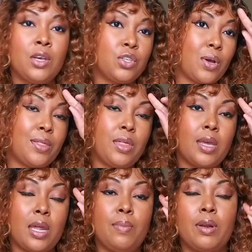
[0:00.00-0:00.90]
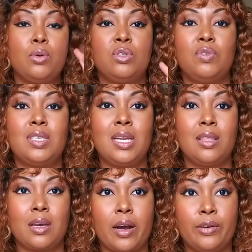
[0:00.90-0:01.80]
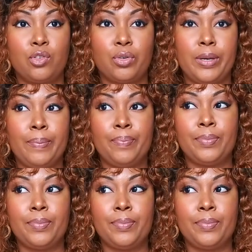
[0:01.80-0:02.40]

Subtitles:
So I think anybody who's visiting the country,